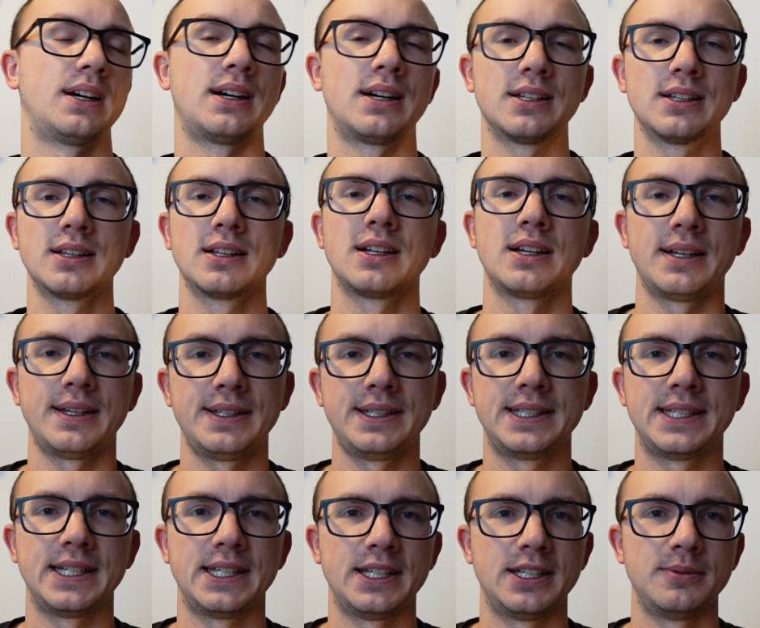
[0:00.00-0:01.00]
online
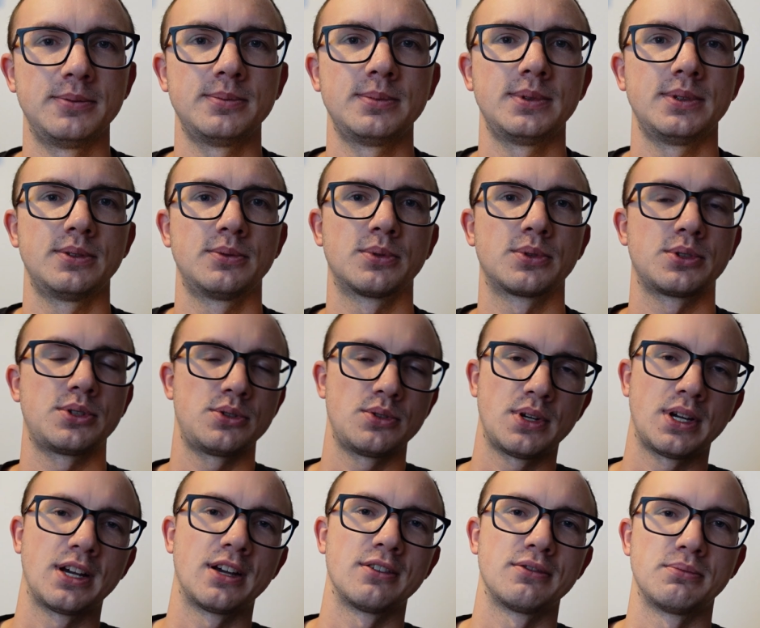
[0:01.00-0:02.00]
game where
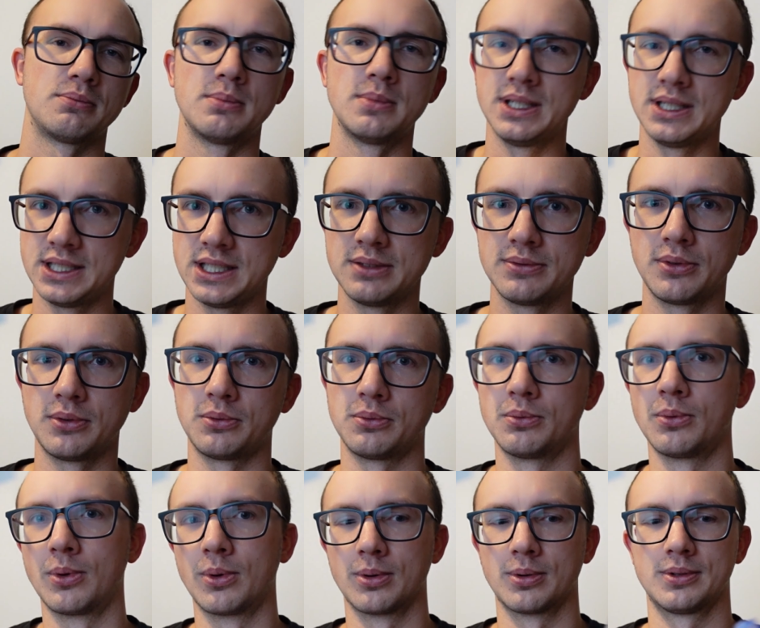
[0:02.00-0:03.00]
you have medieval
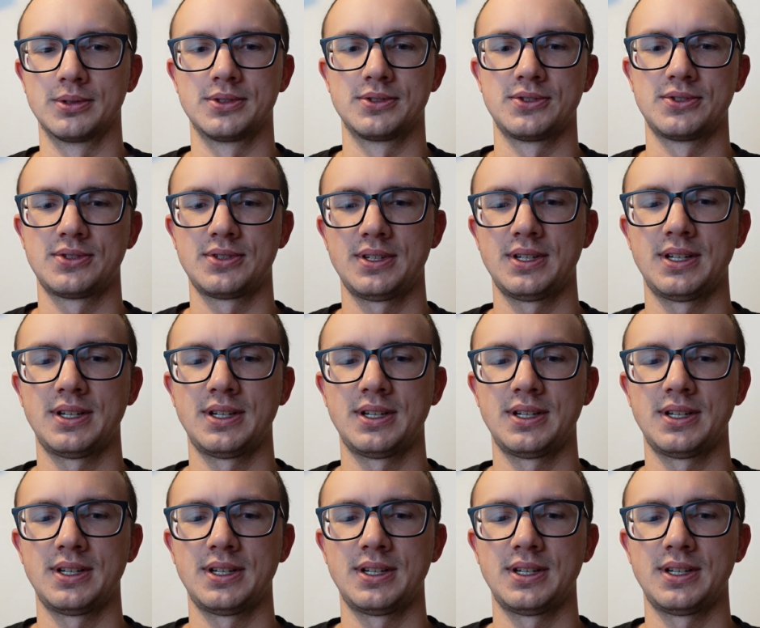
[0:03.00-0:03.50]
wars.